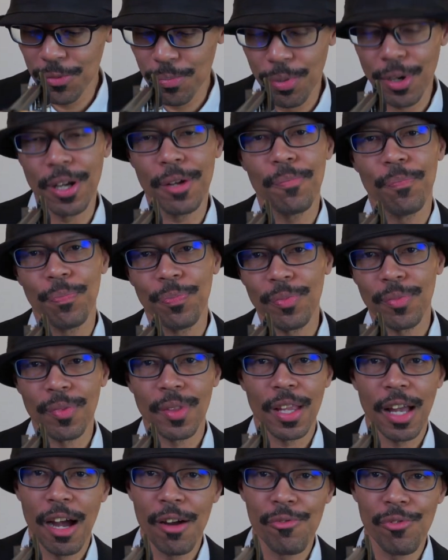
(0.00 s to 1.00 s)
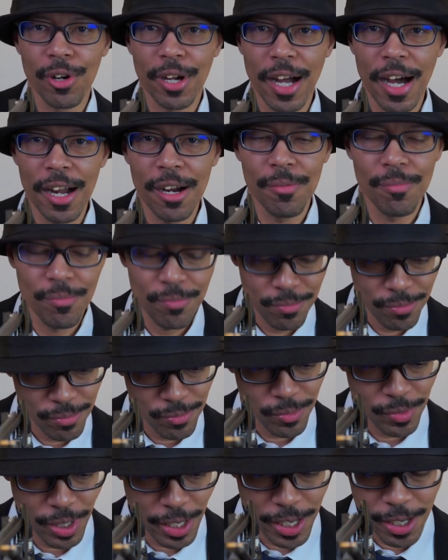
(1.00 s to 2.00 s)
but I forgot them.
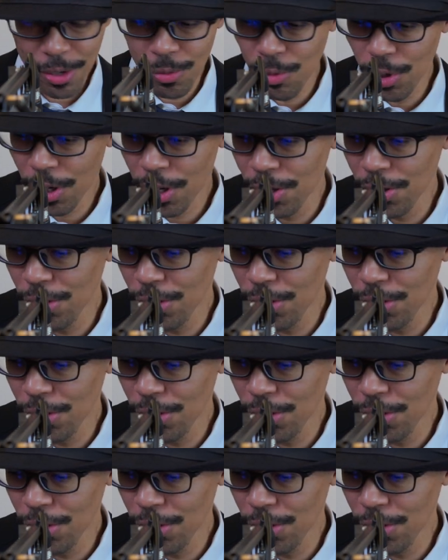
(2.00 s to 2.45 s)
Hey, what can